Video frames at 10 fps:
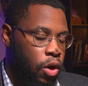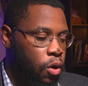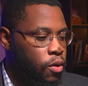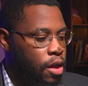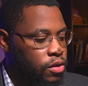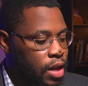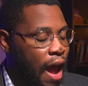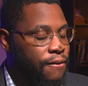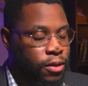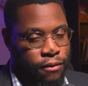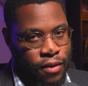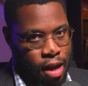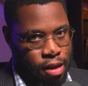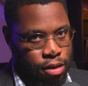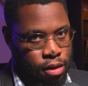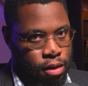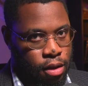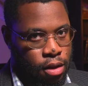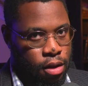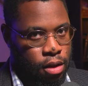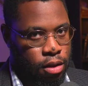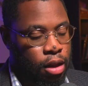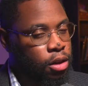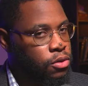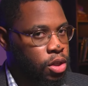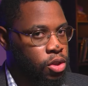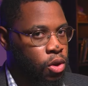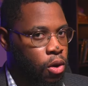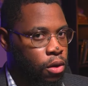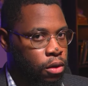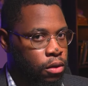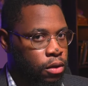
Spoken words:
who would rather die for the faith than lose his soul.